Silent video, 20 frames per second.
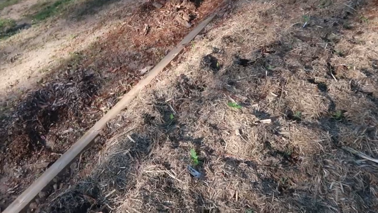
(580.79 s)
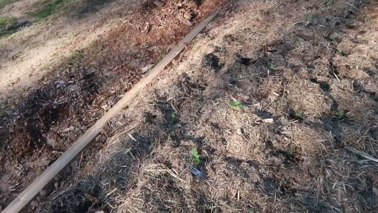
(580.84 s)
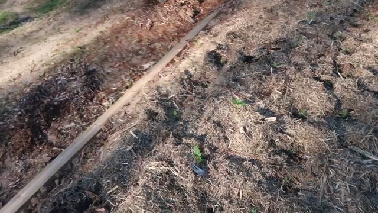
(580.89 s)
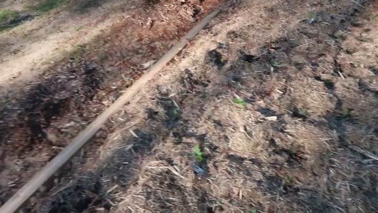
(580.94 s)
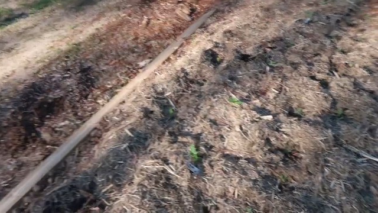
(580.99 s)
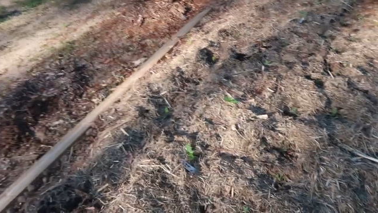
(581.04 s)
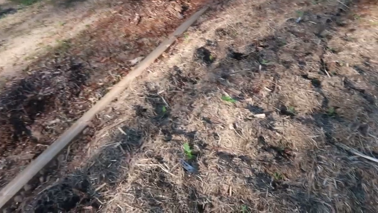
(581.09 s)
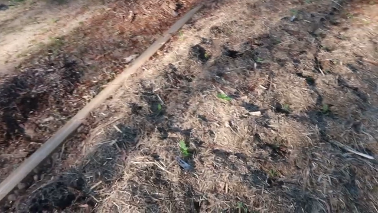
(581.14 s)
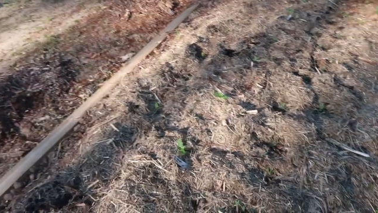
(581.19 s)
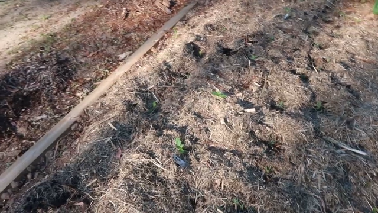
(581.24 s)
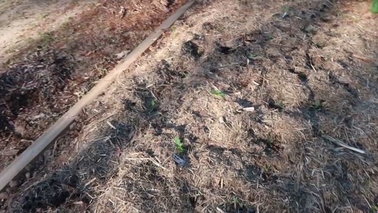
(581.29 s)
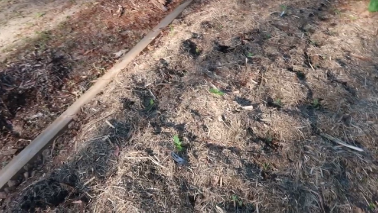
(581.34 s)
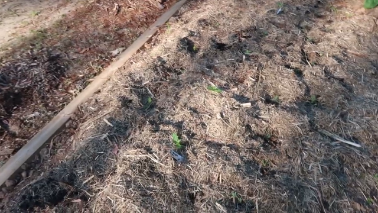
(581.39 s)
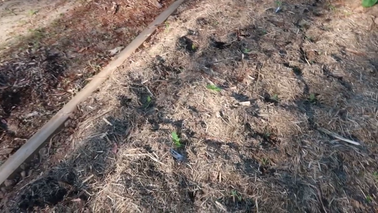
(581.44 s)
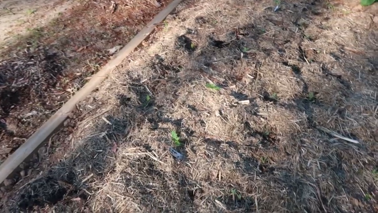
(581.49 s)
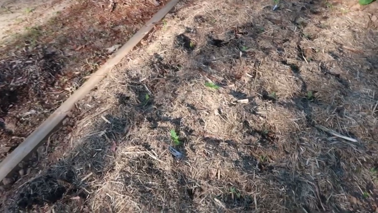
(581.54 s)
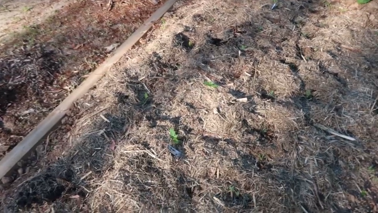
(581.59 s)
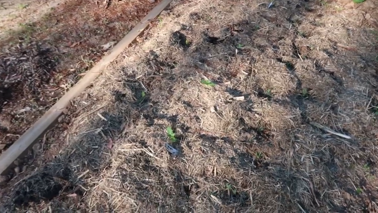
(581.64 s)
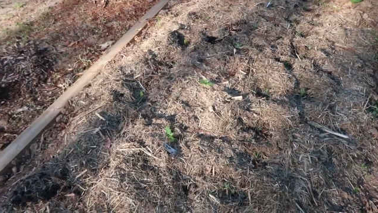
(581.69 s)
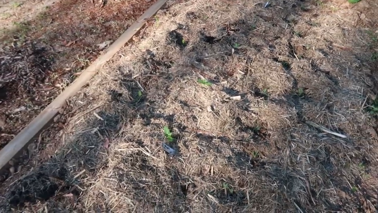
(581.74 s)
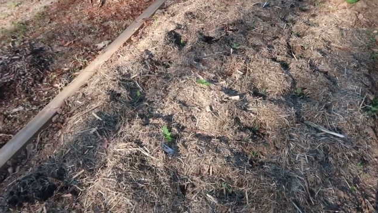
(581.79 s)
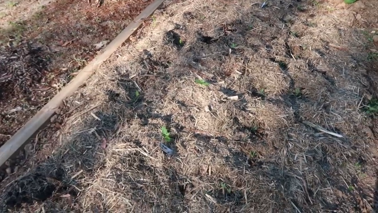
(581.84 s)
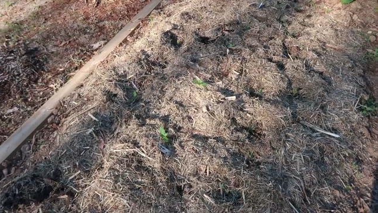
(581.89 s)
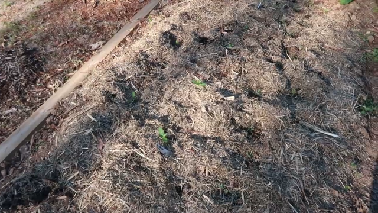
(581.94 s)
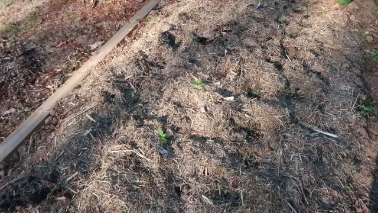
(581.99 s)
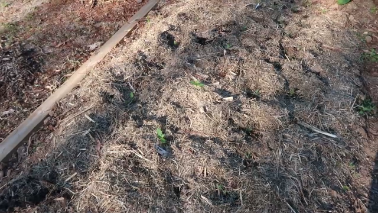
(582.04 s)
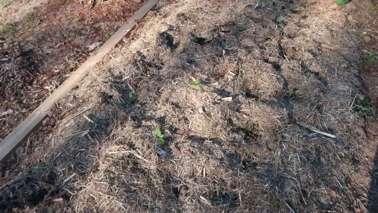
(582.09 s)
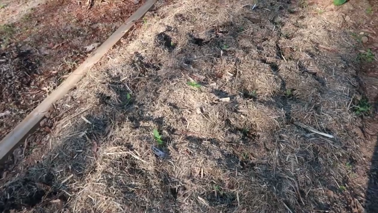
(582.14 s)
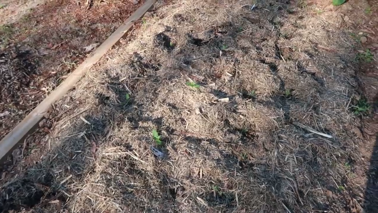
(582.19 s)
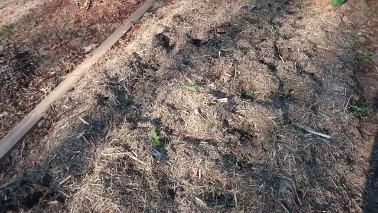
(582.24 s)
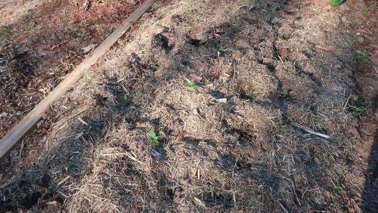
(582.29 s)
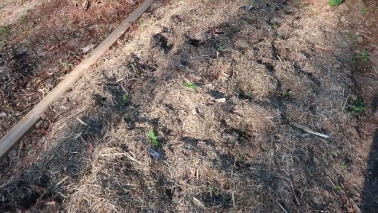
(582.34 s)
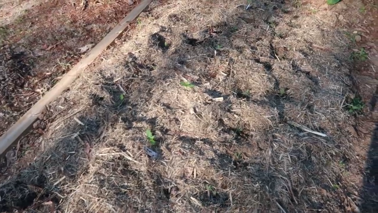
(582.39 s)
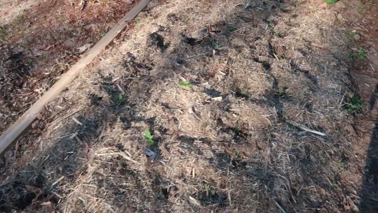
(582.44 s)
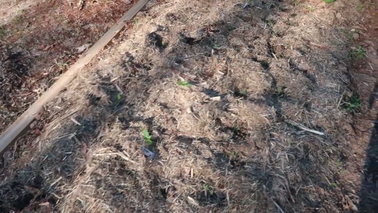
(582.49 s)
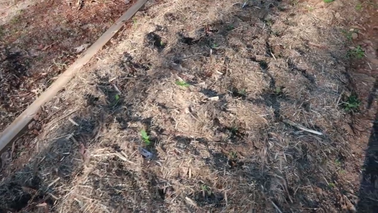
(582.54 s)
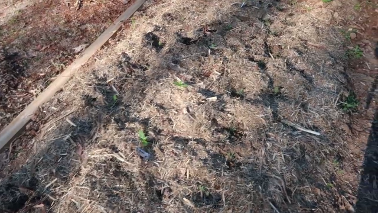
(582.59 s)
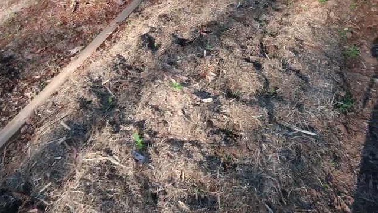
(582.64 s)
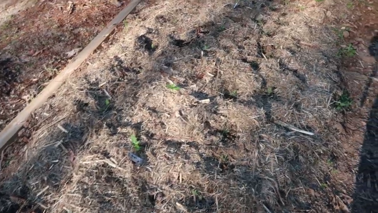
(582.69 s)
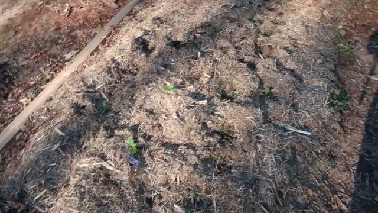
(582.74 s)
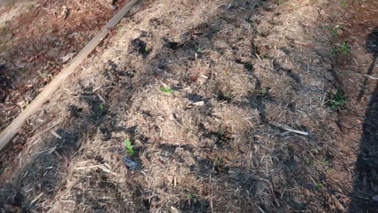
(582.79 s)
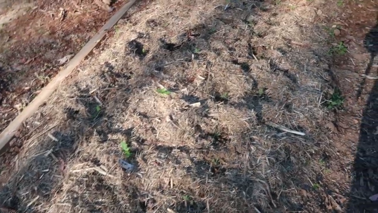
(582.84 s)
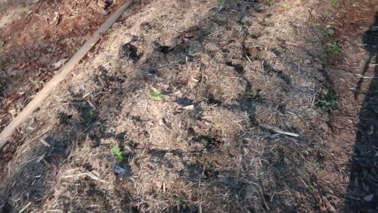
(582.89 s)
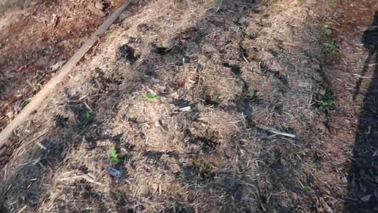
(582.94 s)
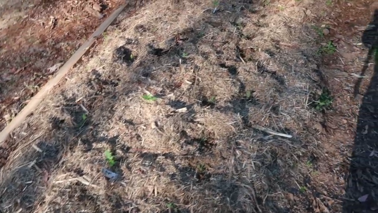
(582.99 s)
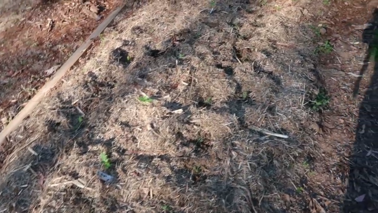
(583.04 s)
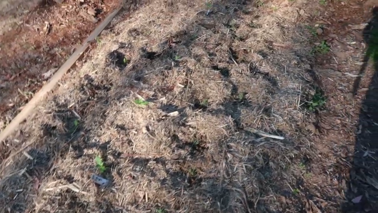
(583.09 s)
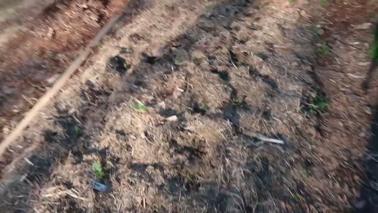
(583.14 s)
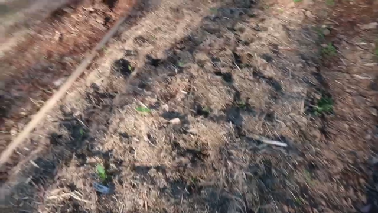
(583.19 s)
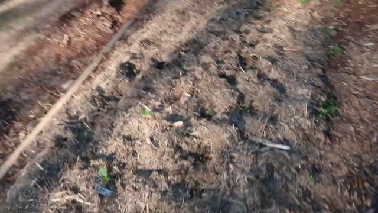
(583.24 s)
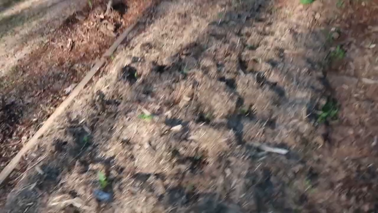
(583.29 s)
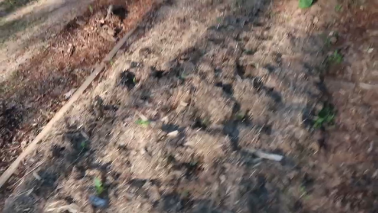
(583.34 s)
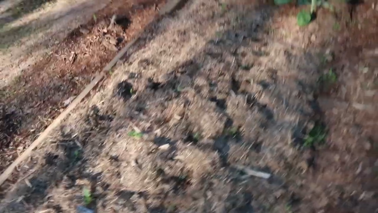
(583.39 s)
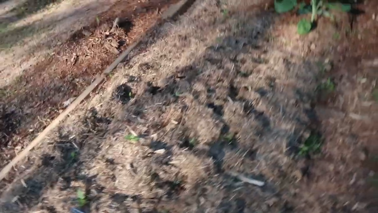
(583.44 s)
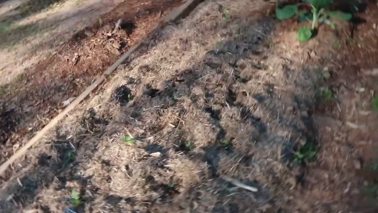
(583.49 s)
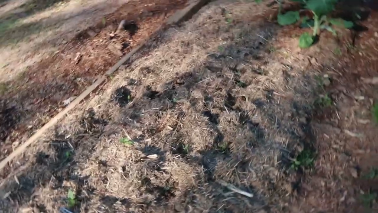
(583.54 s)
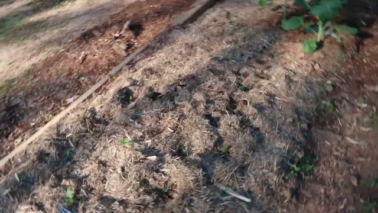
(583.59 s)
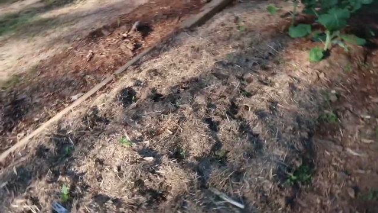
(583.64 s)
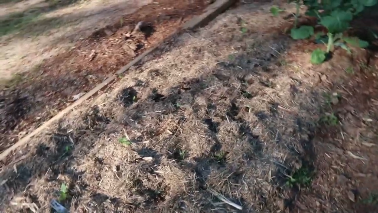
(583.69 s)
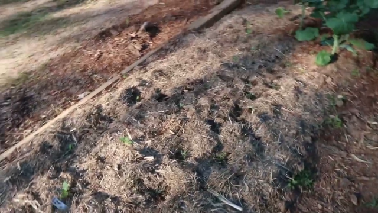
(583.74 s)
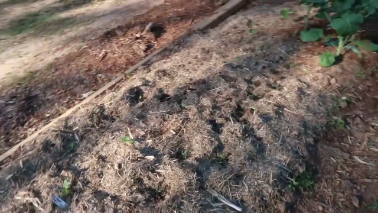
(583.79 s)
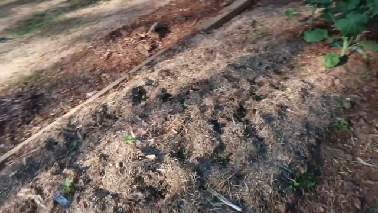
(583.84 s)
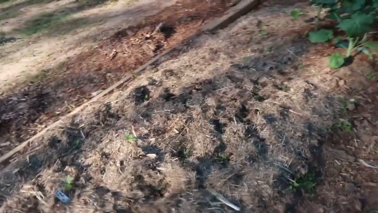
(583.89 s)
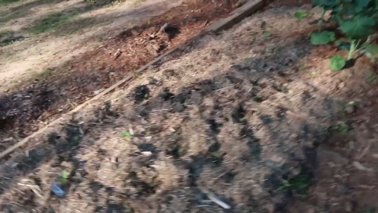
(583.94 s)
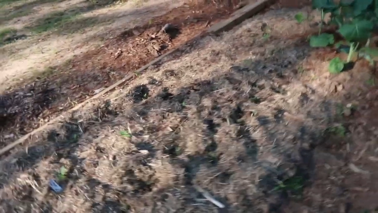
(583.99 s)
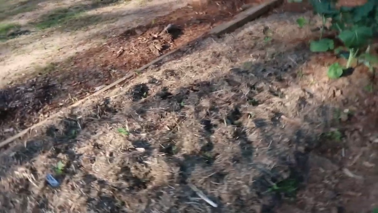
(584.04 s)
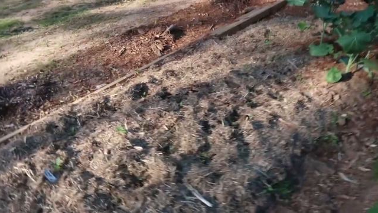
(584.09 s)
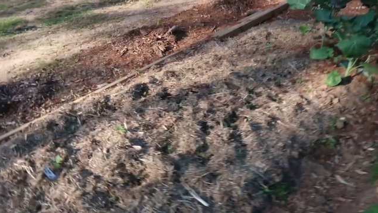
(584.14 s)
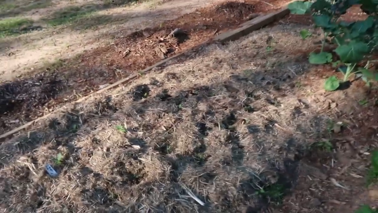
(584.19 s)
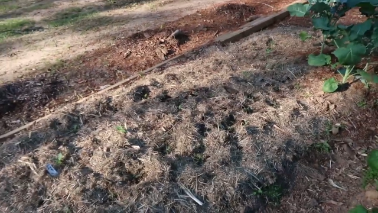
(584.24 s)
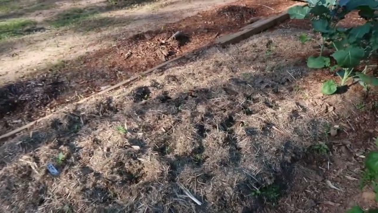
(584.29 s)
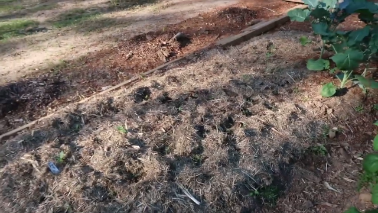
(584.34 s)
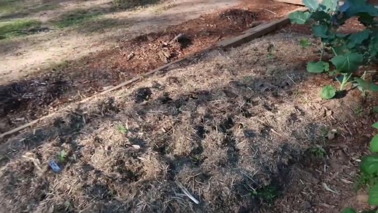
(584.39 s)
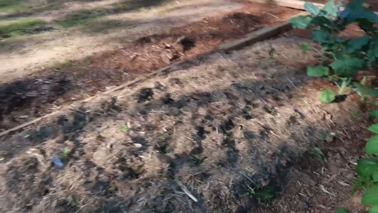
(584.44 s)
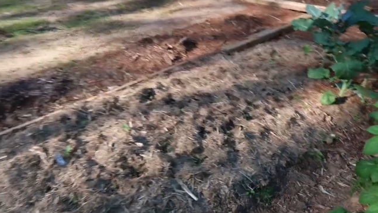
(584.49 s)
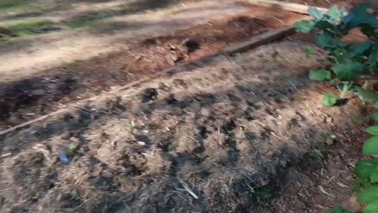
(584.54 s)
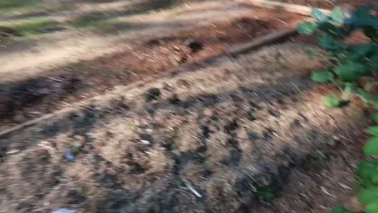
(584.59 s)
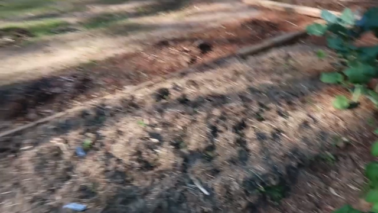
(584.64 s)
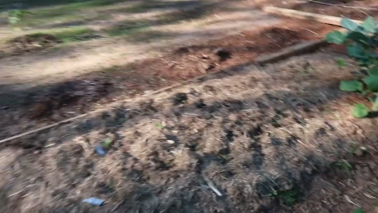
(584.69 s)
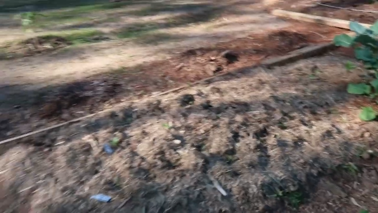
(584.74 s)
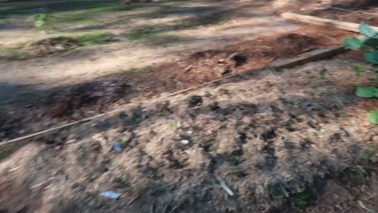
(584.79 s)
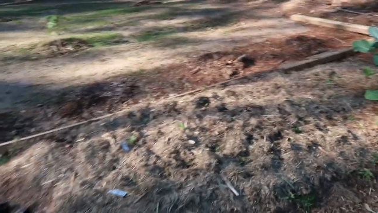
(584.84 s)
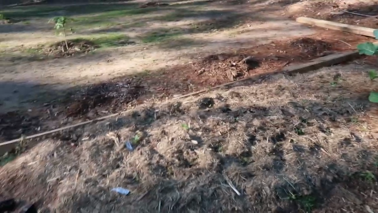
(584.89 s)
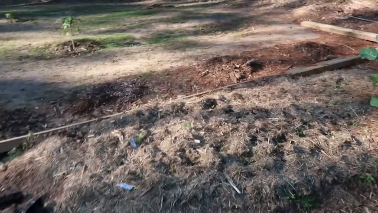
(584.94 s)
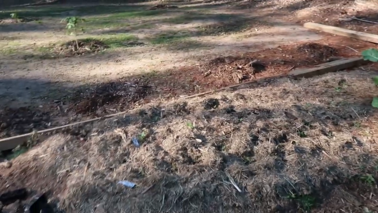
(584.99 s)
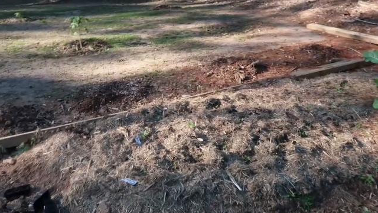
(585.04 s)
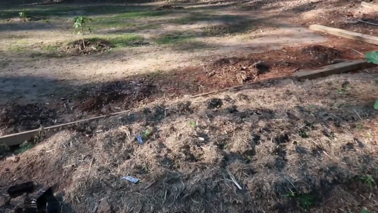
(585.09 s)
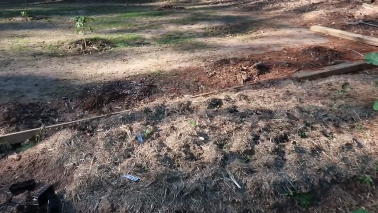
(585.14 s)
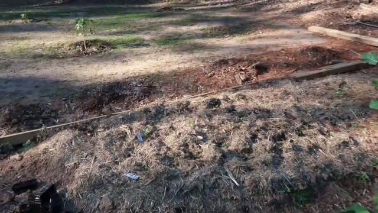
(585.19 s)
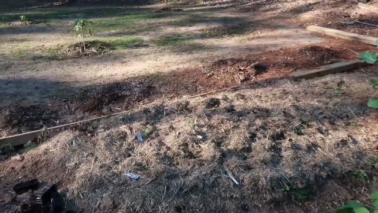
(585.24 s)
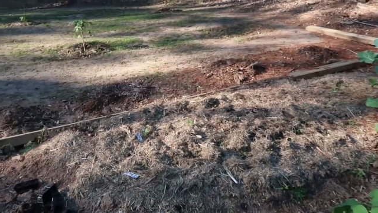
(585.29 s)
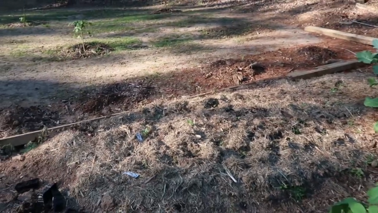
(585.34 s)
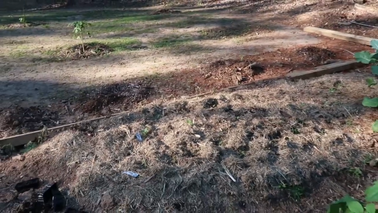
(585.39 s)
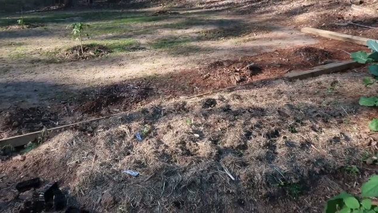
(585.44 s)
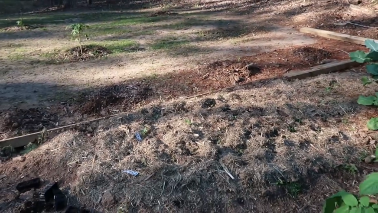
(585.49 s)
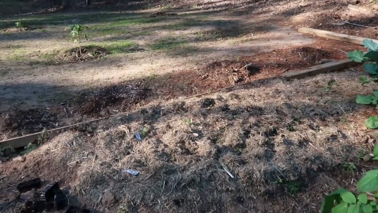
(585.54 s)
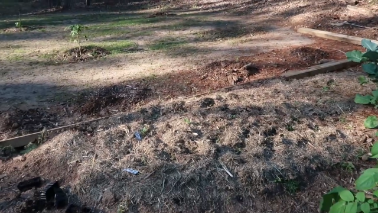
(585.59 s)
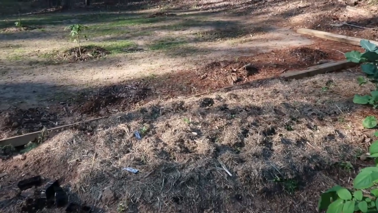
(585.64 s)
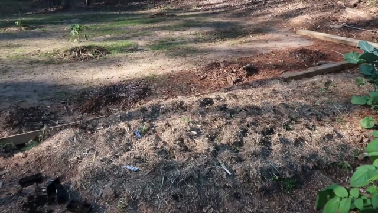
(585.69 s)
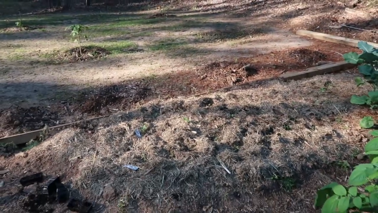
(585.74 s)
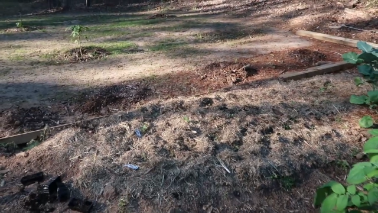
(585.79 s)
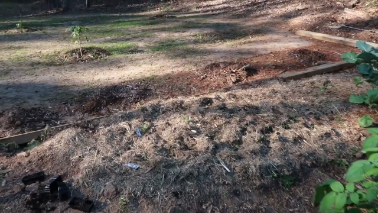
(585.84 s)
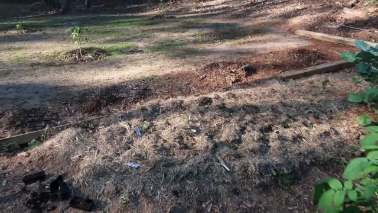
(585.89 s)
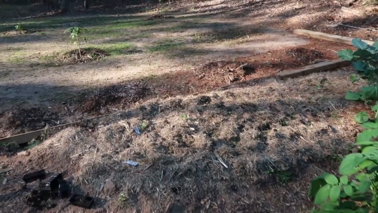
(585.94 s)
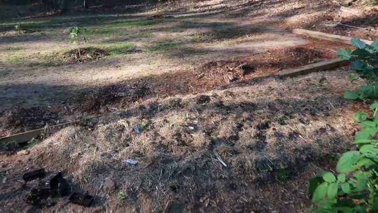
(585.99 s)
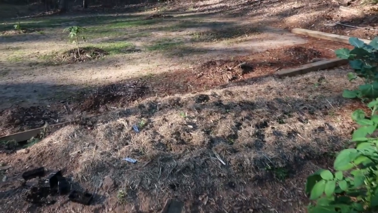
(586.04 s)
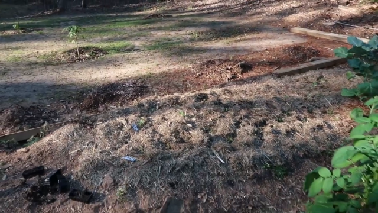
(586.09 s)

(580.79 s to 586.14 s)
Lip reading: (no speaker visible)